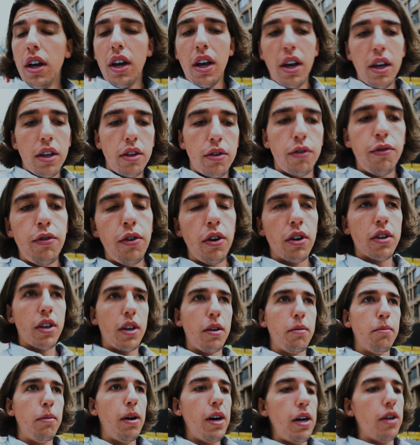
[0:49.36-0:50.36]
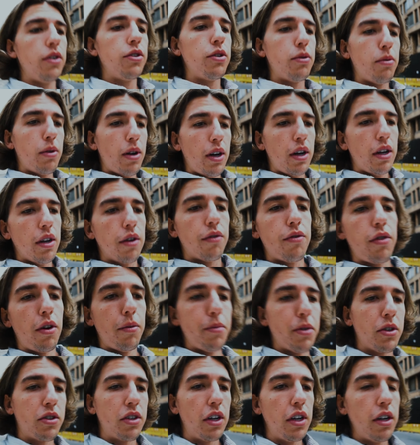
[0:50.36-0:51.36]
It's fucking miles away
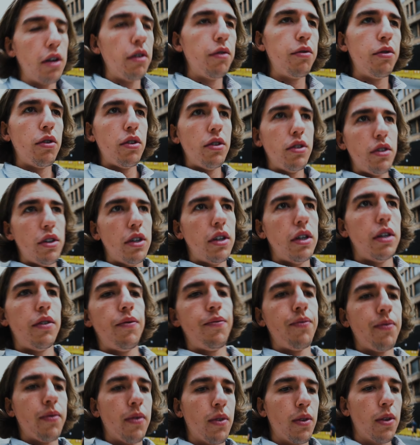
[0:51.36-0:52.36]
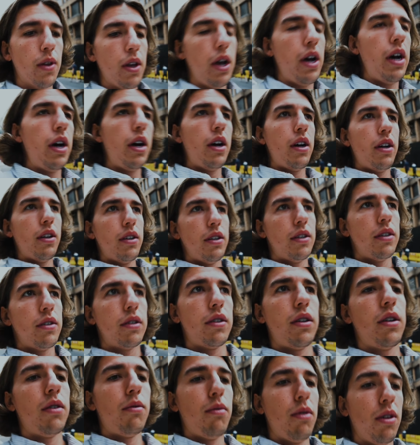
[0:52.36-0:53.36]
from the centre of London and,
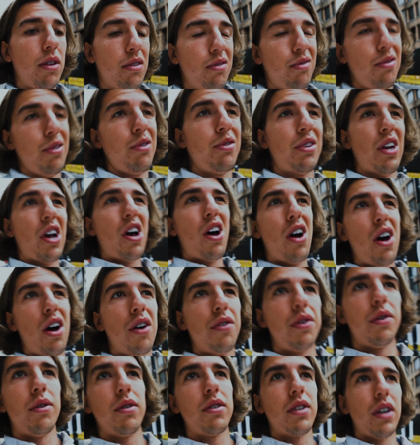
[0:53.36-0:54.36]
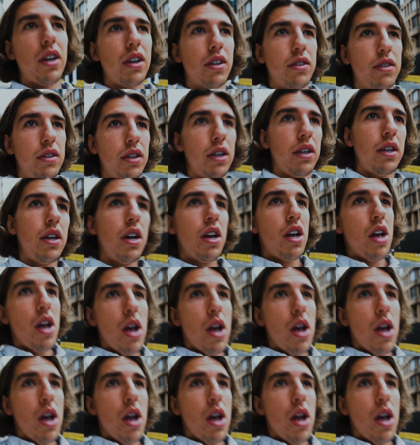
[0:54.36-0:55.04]
well, it was like half an hour taxi.